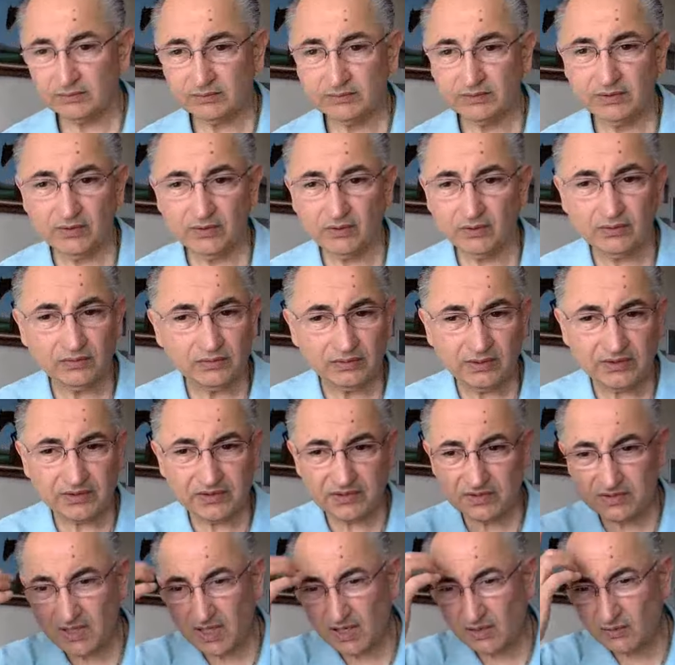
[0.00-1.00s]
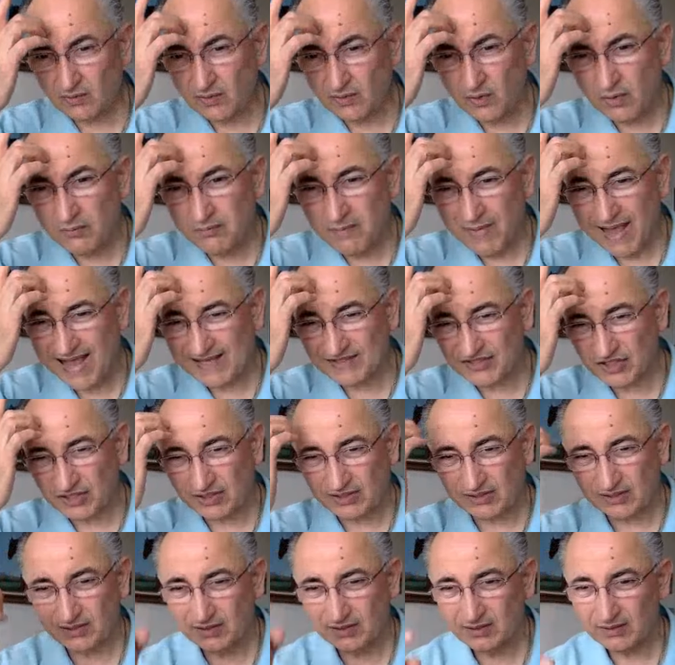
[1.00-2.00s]
you know there's now no magic
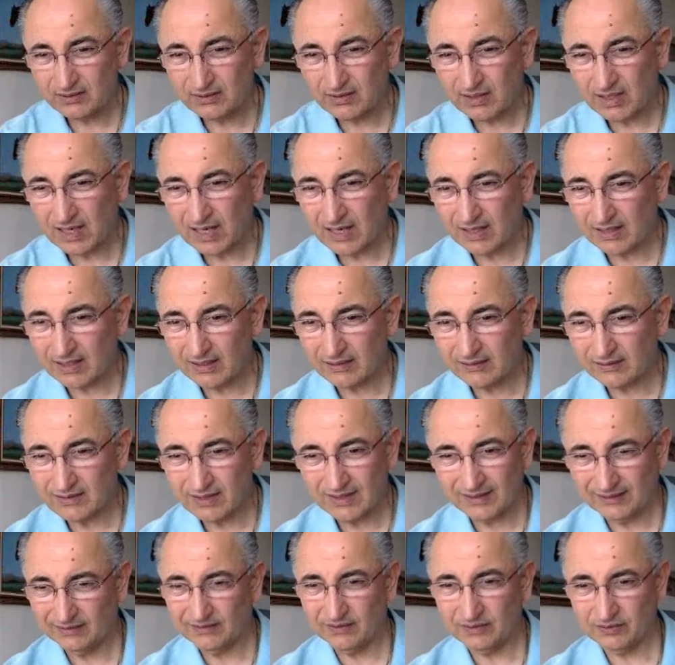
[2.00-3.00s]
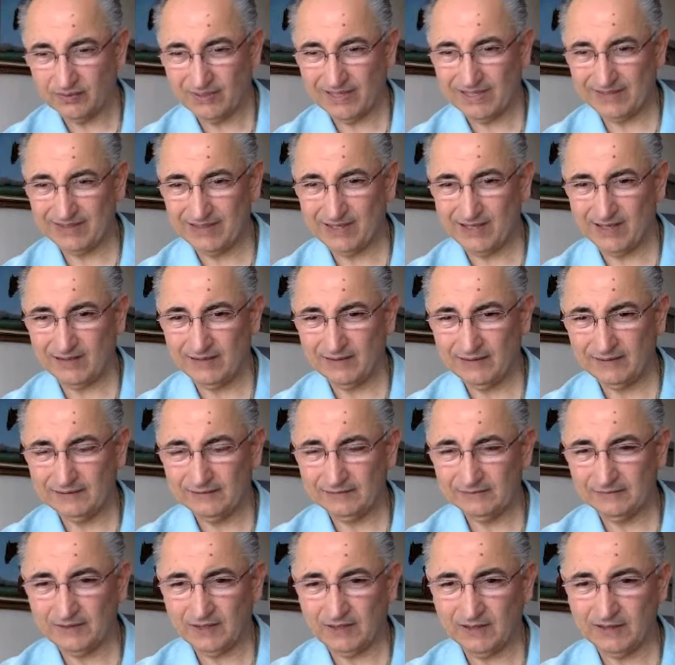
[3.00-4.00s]
that i can tell you right now
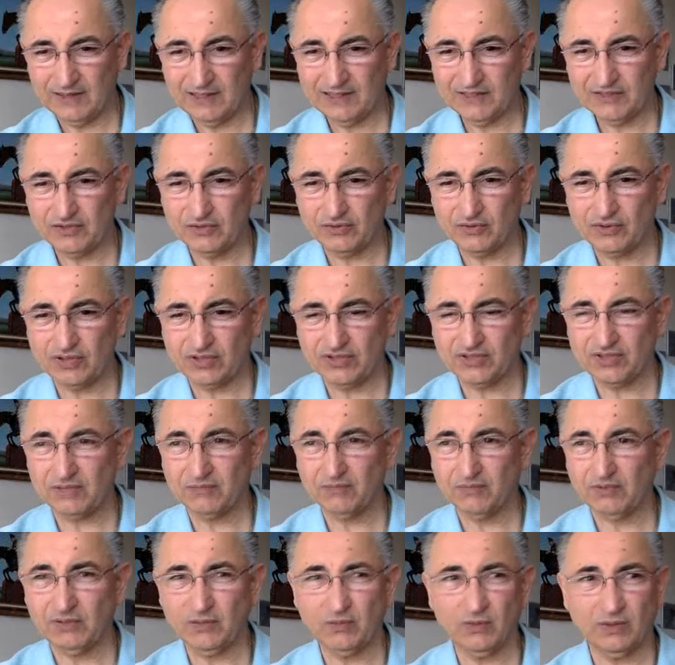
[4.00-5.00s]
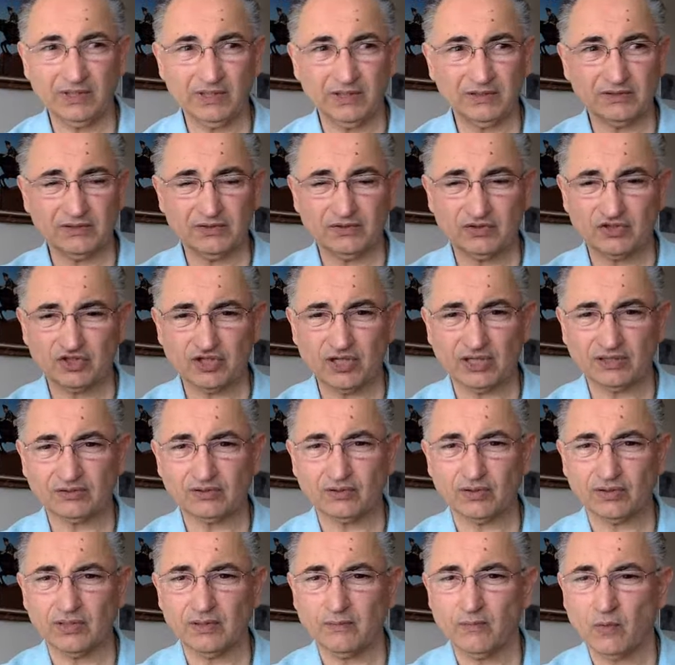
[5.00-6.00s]
unless you just simply want to shut
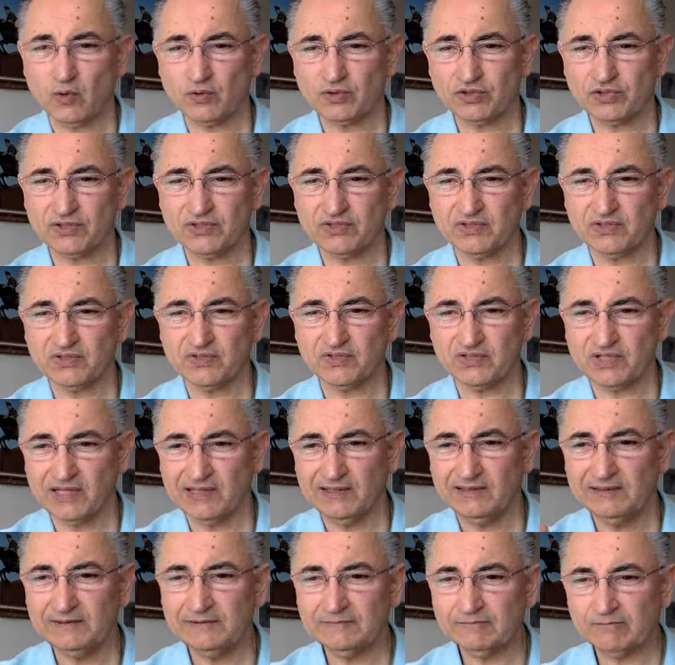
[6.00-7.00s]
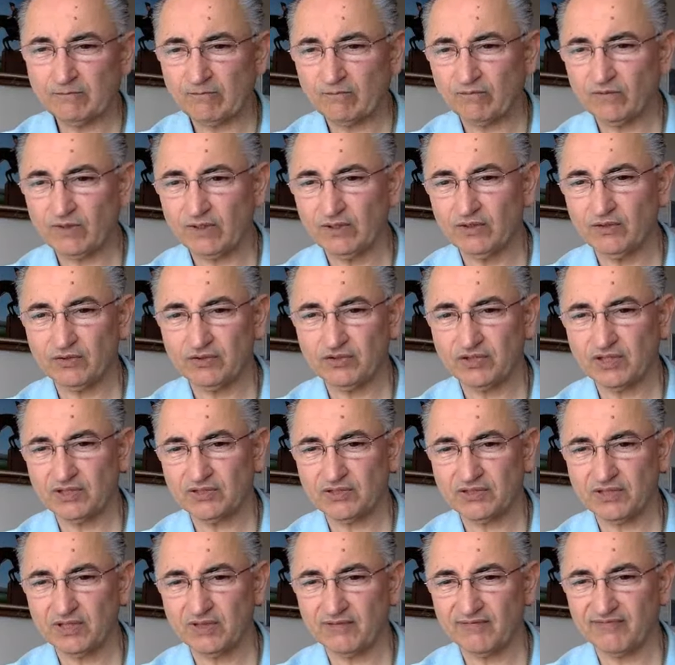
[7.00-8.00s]
your emotions and say you're
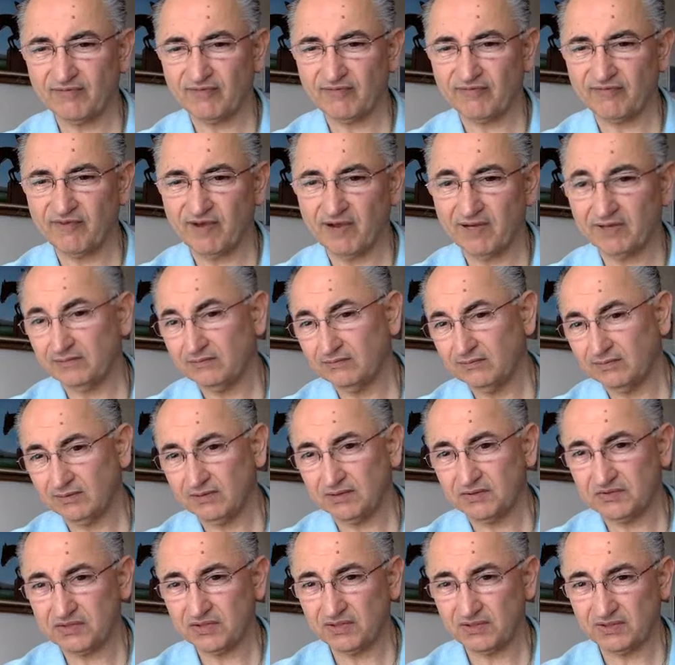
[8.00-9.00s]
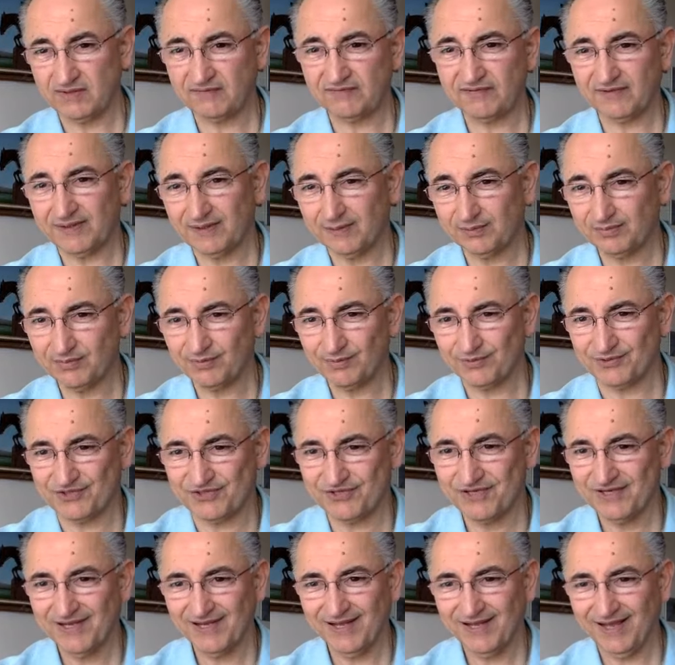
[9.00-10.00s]
just there for fun that's a different
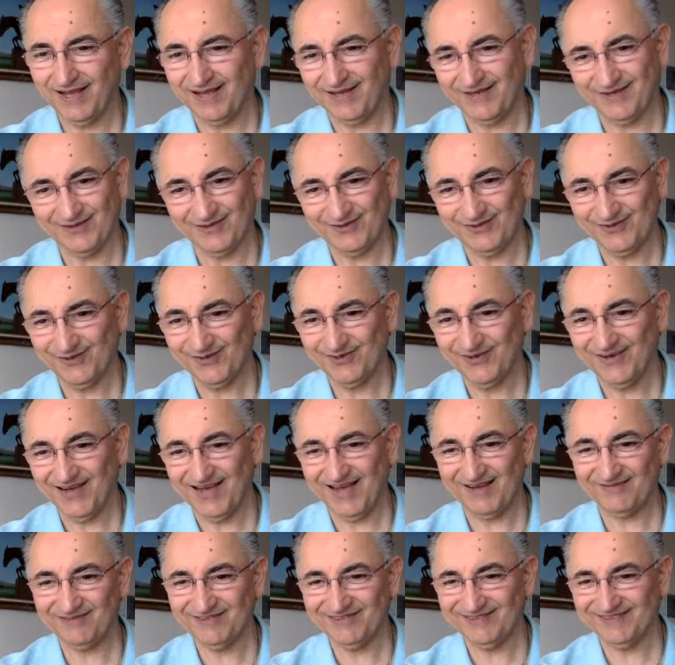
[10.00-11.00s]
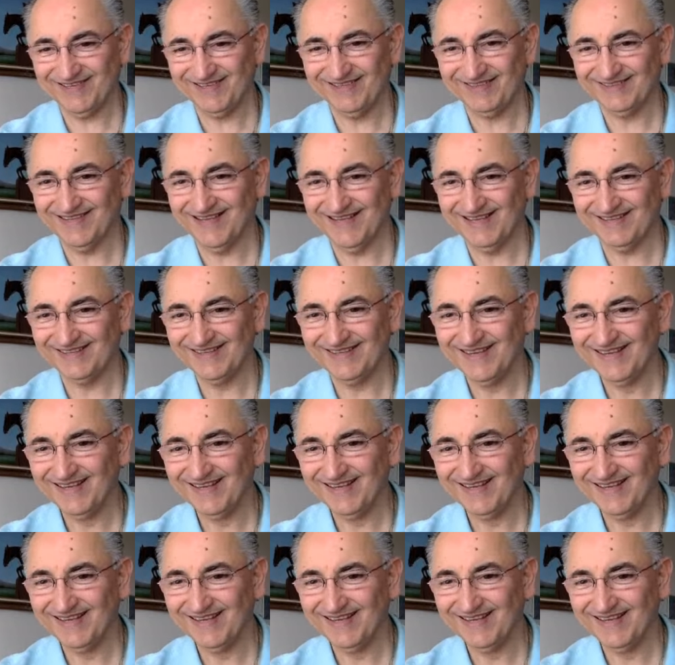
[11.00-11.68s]
approach i don't know i haven't done that